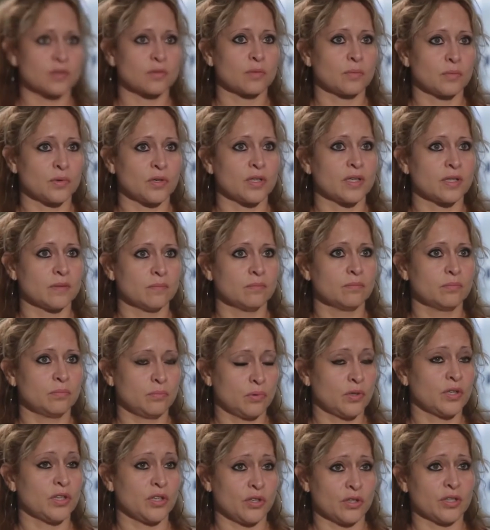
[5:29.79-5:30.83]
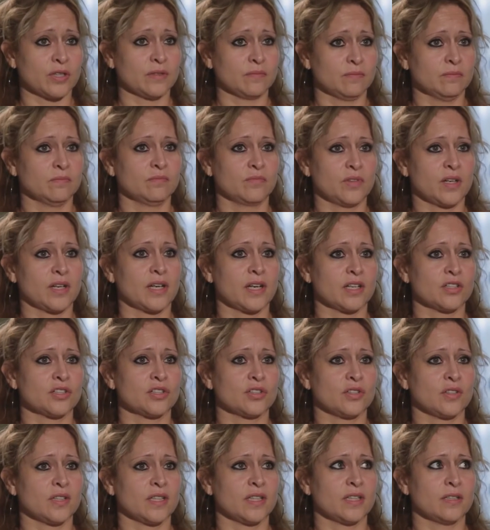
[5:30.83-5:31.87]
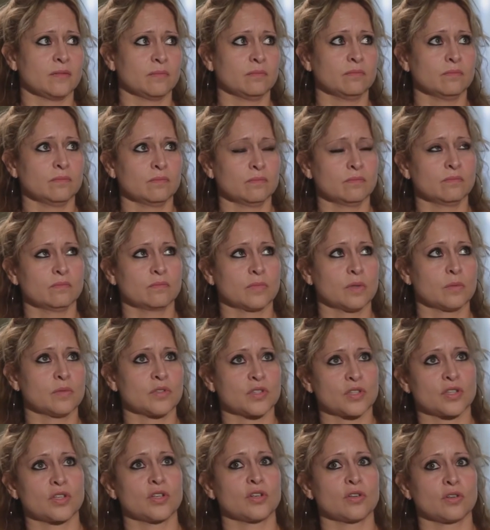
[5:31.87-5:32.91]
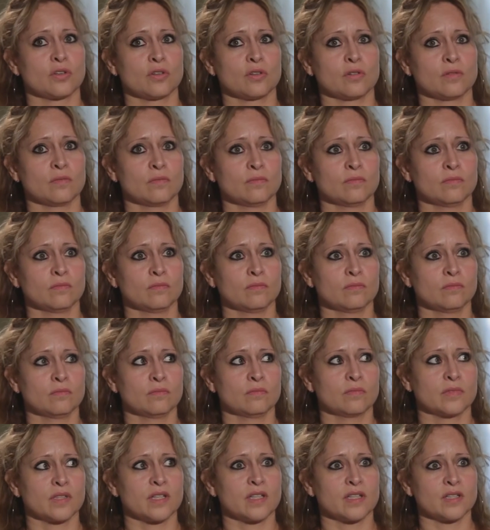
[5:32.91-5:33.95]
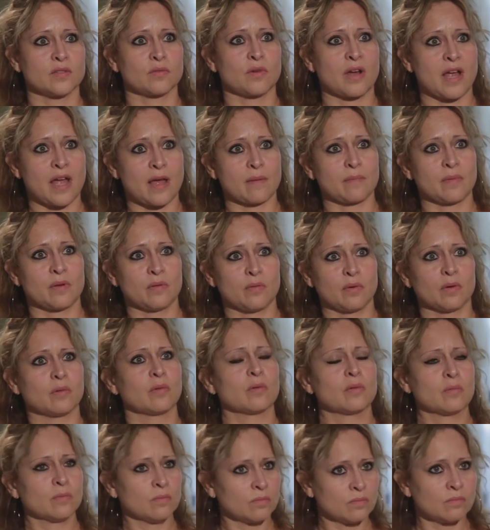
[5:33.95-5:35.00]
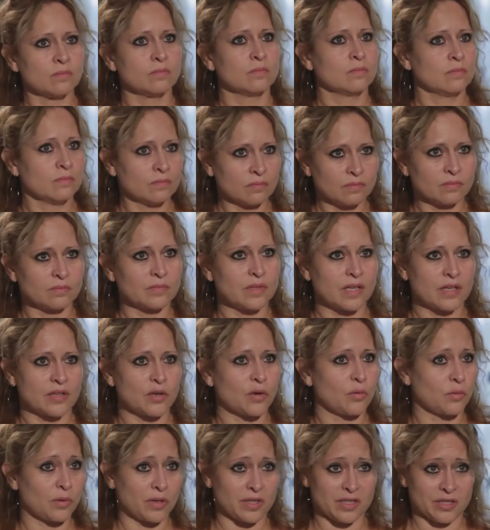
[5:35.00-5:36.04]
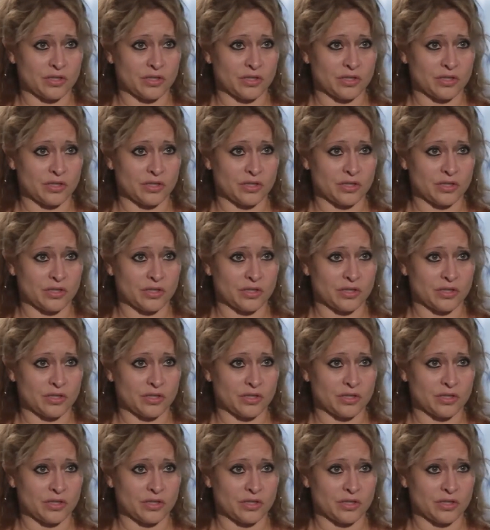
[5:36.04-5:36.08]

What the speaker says: were pretty good financially. We were secure. Kids were happy. We had no real